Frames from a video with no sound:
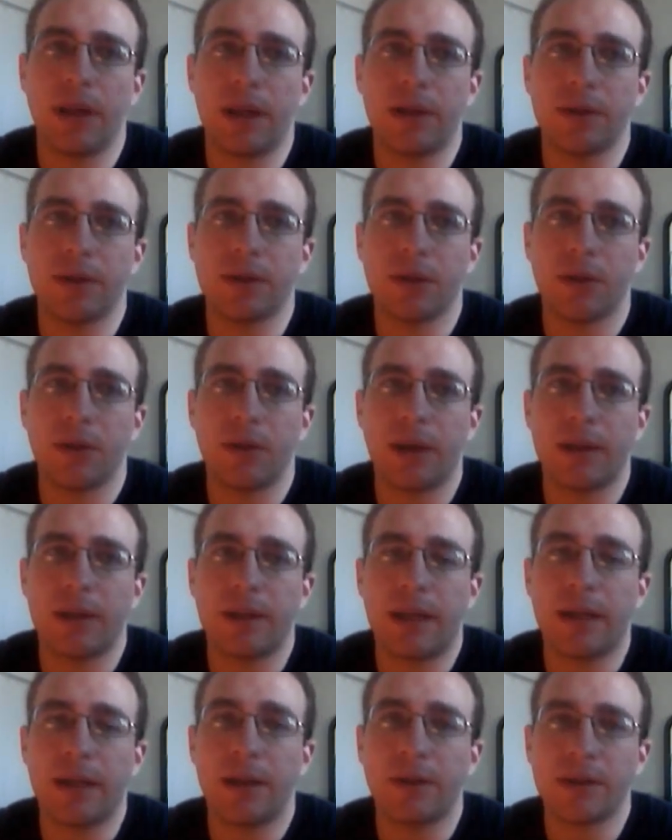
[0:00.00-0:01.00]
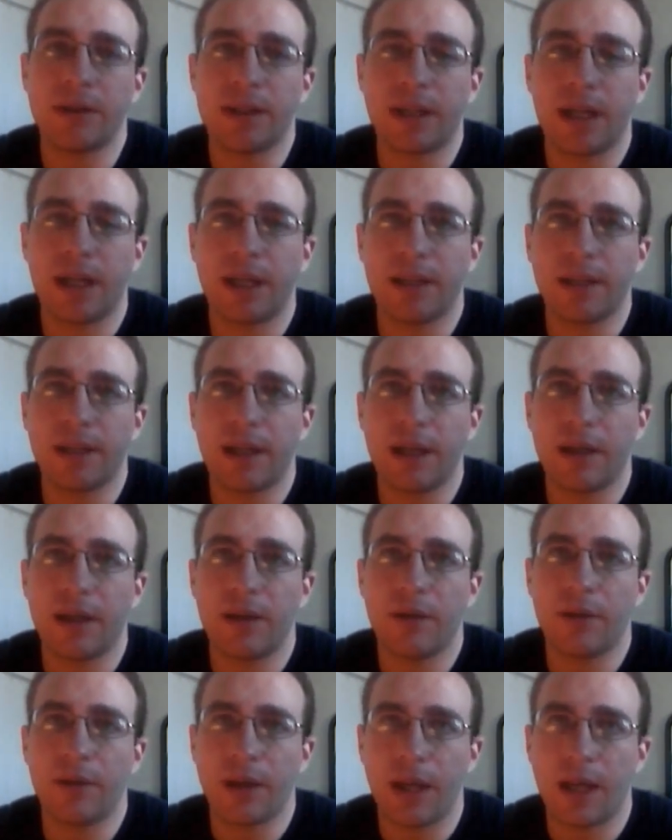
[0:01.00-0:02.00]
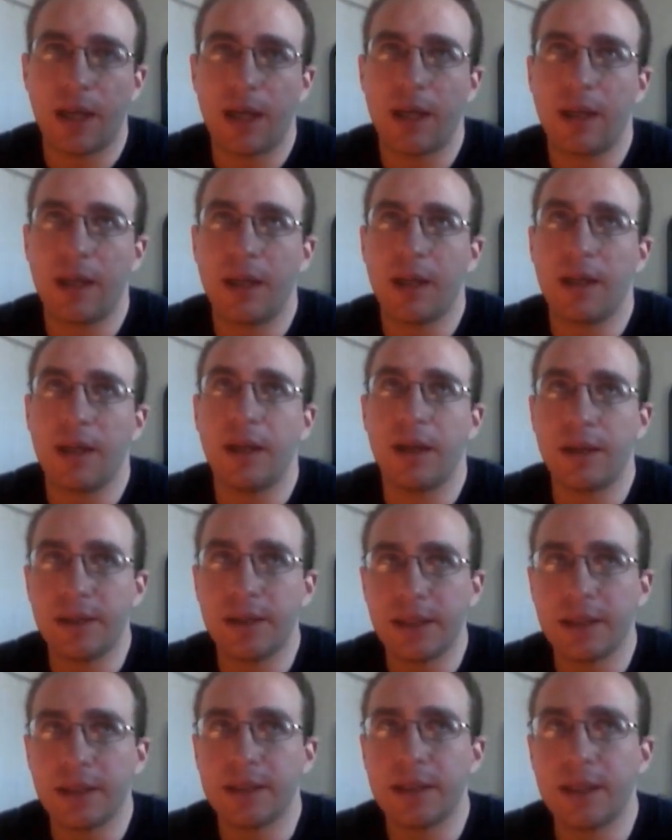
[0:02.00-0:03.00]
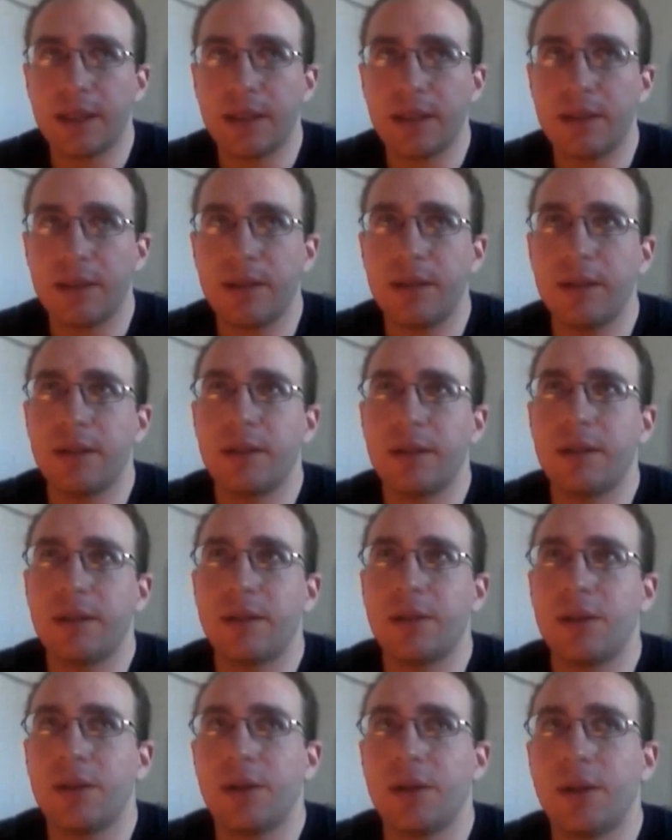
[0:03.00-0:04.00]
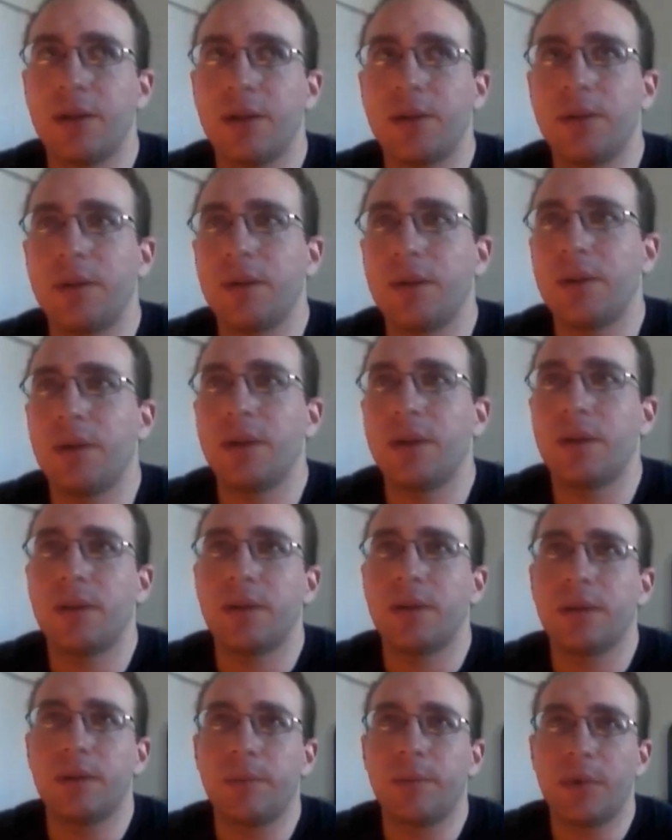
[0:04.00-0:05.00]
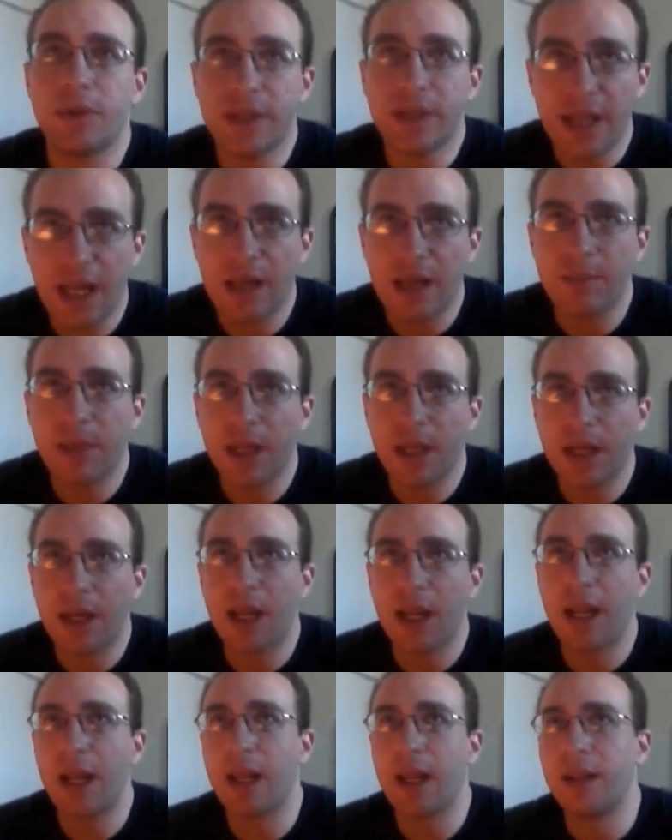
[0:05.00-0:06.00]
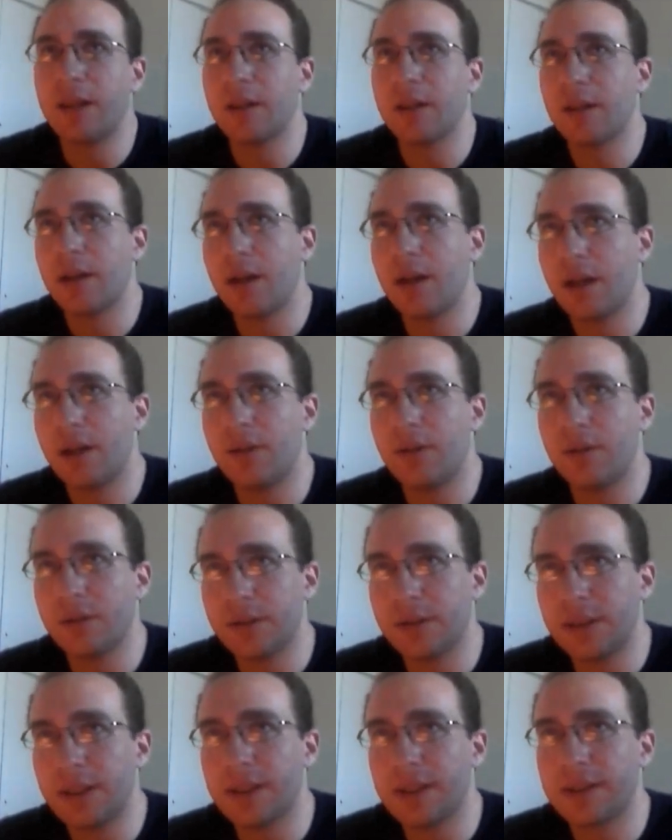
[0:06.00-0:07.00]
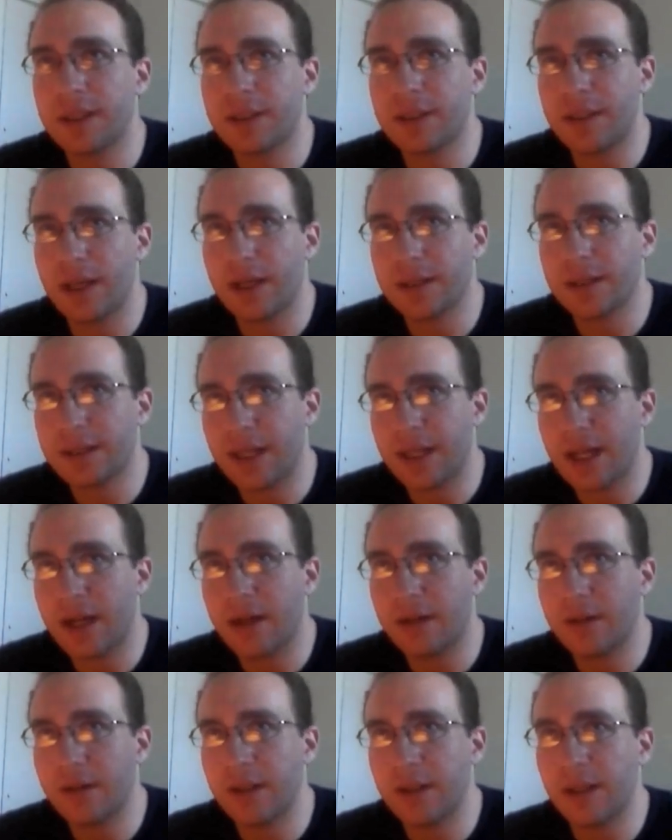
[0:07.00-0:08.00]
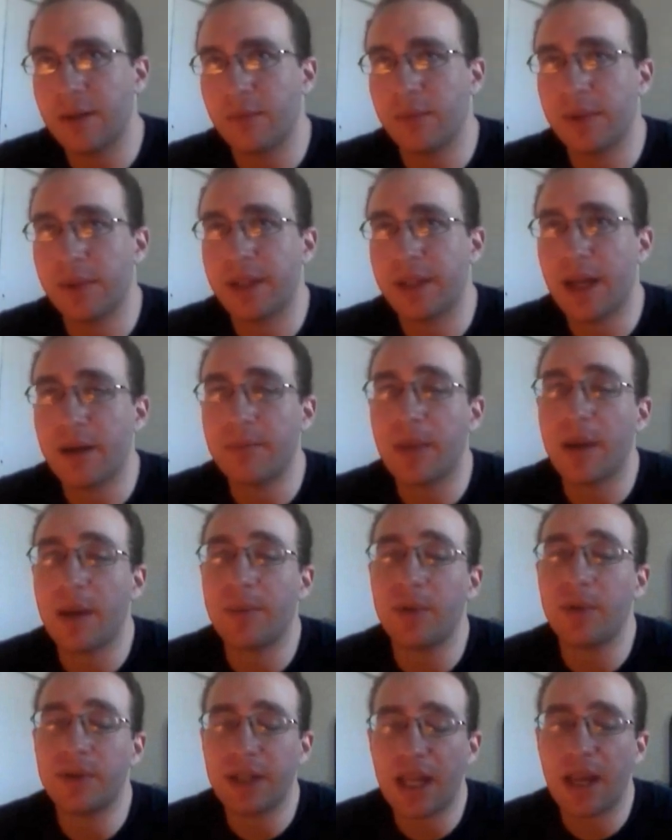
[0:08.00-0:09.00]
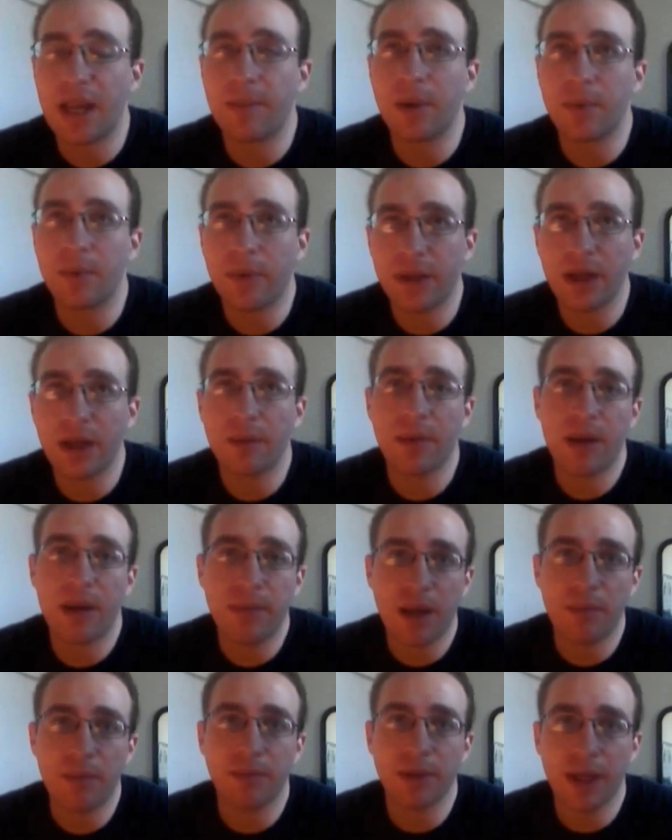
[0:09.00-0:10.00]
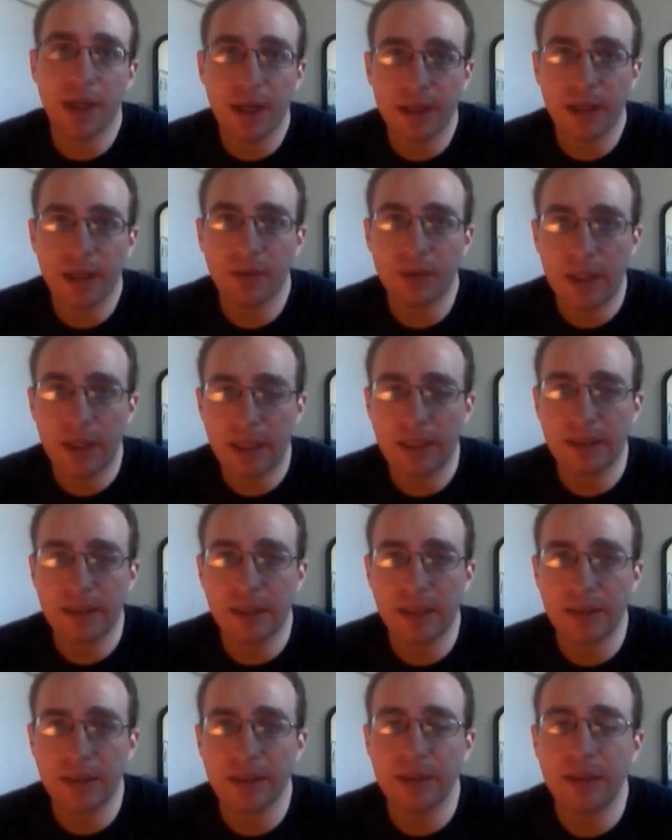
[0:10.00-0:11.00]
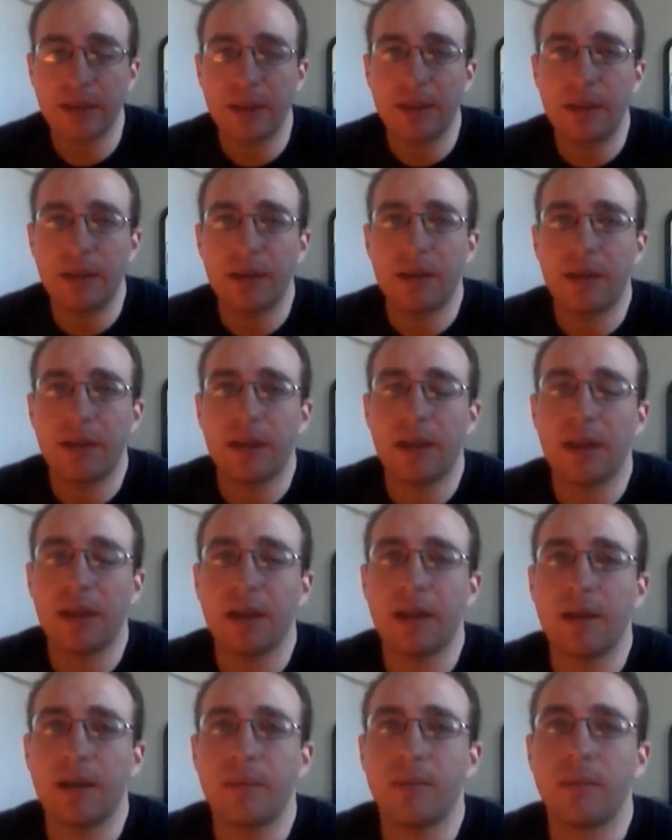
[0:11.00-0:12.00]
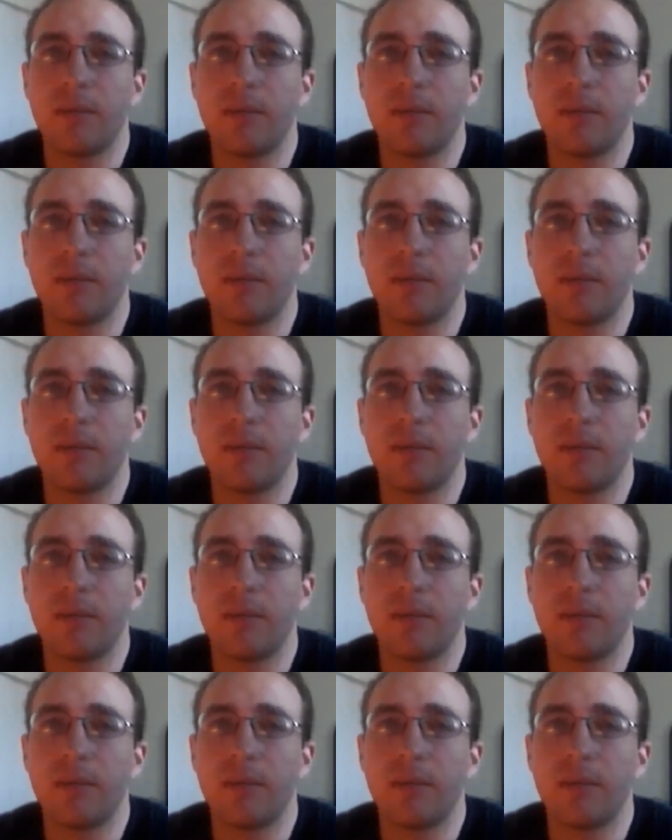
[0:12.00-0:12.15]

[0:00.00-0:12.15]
so understanding that, okay, in Huntington, the putamen and the caudate nucleus is knocked out, and without my putamen, without my main blocking regulator, that